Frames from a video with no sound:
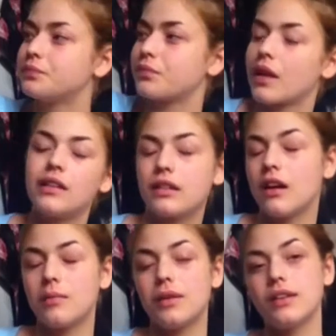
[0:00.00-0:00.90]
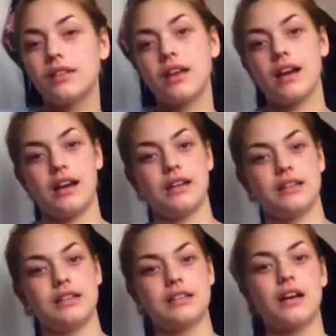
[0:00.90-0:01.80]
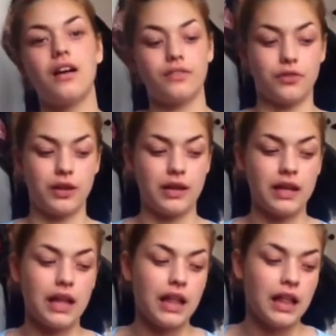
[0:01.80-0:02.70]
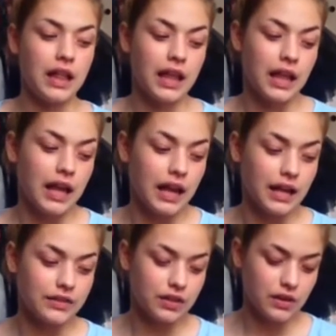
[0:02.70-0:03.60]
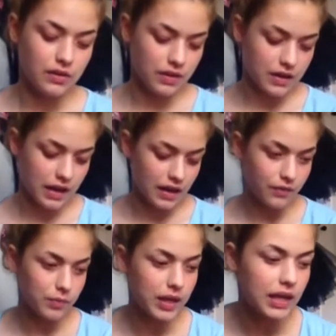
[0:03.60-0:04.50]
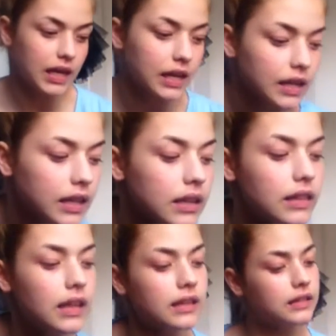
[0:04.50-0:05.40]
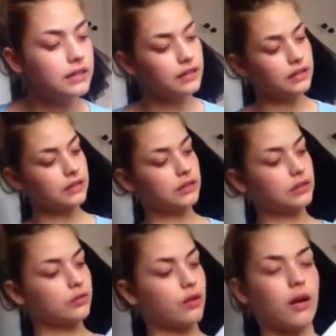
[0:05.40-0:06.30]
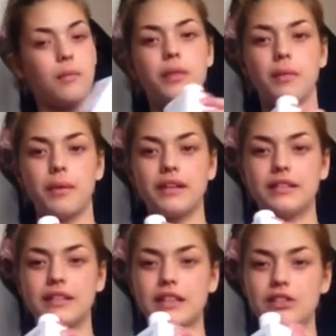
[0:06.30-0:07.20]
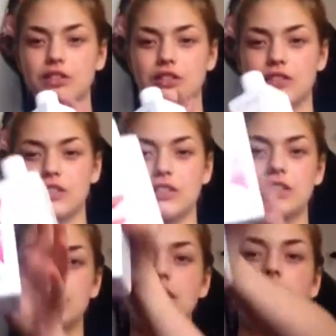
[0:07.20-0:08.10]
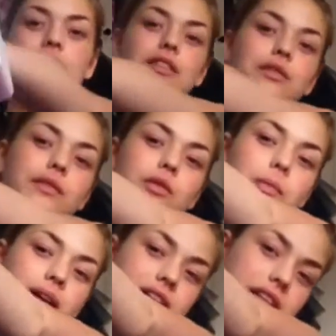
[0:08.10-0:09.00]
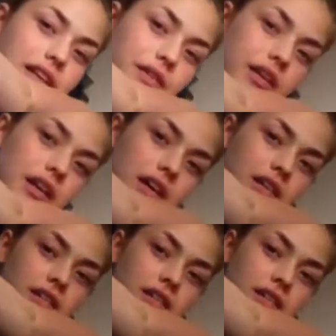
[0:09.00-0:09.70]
it's harmless and I've got it. And so they gave me this scrub that basically just gets rid of all the bacteria,